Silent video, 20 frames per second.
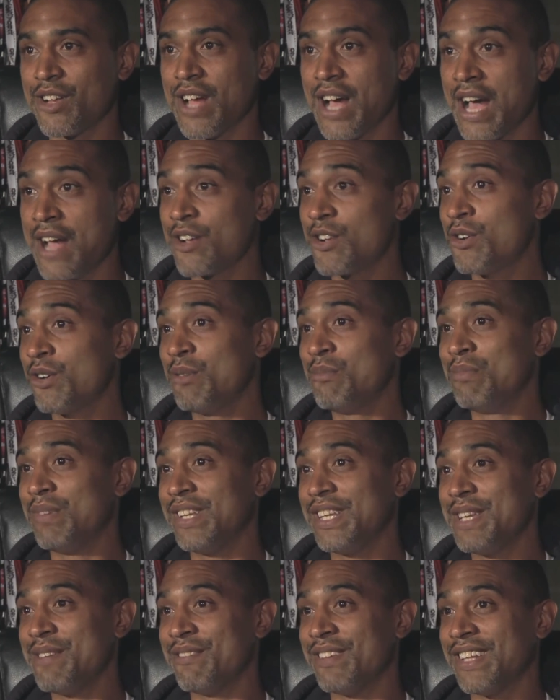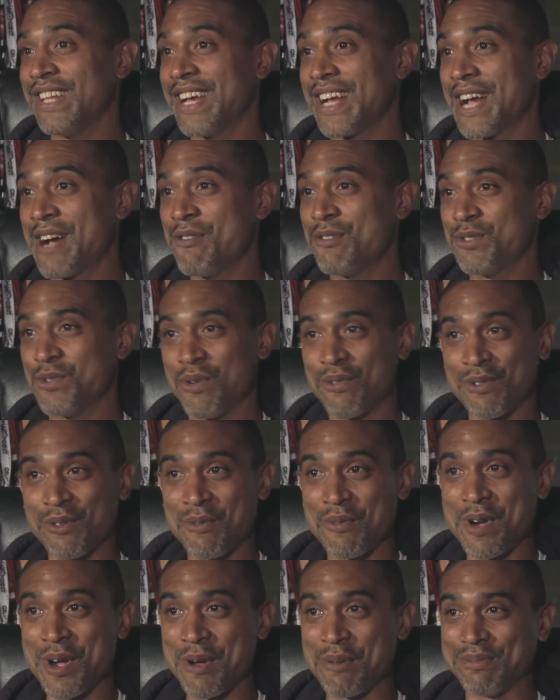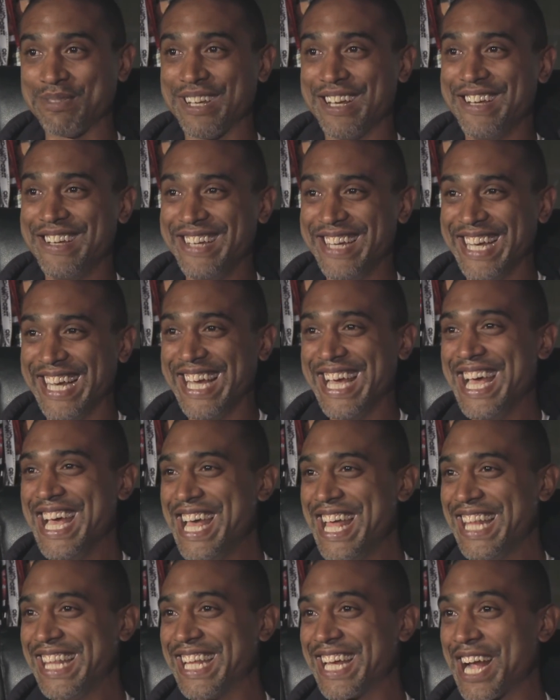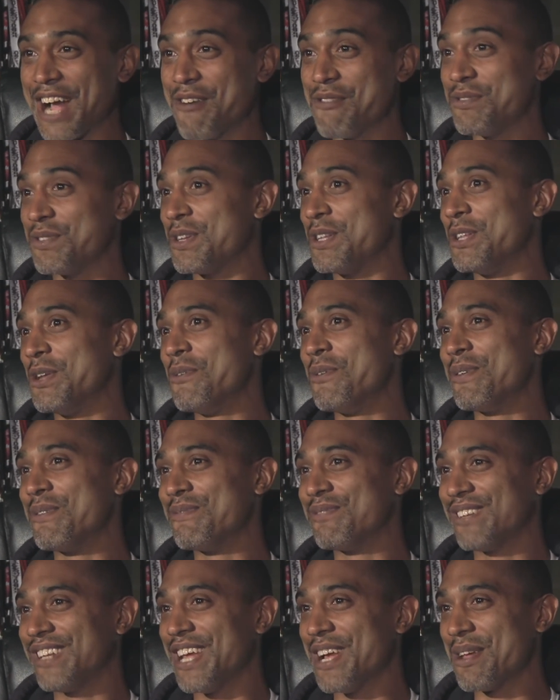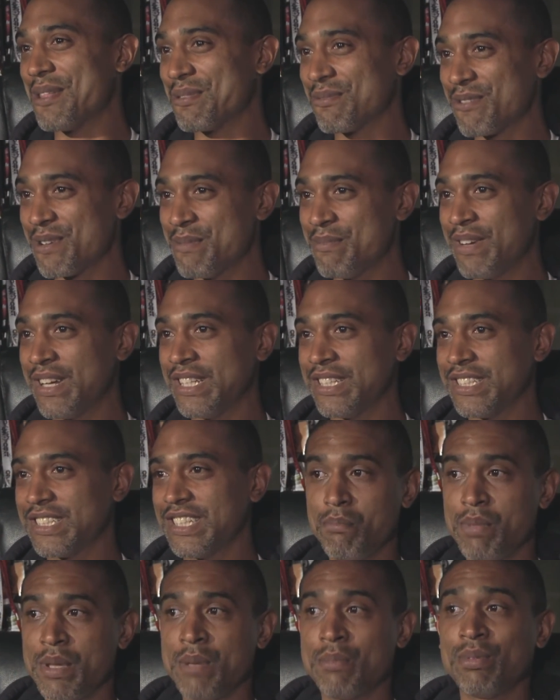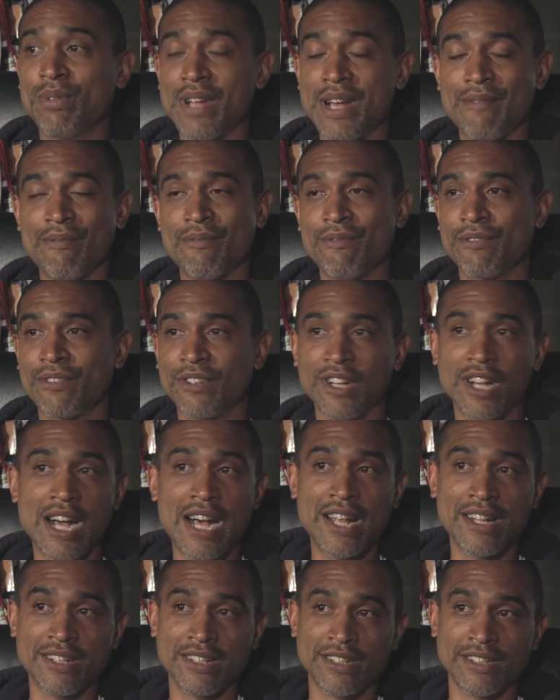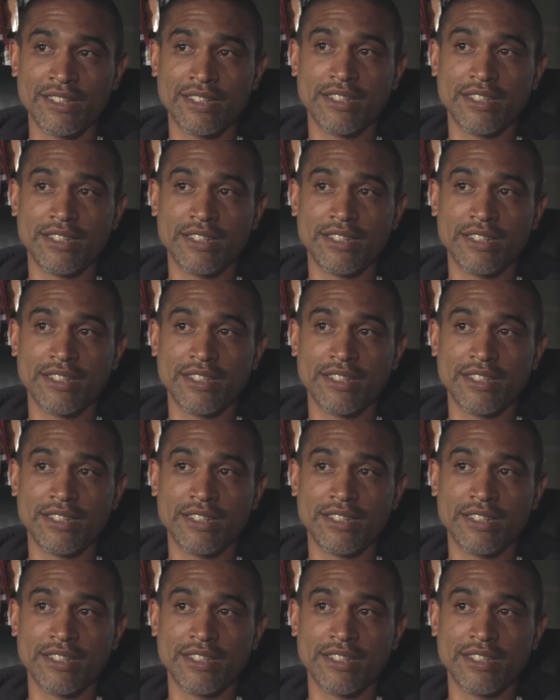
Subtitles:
I couldn't believe it. Like, I was overwhelmed. Like, I was glowing for like 3 months. People haven't forgotten.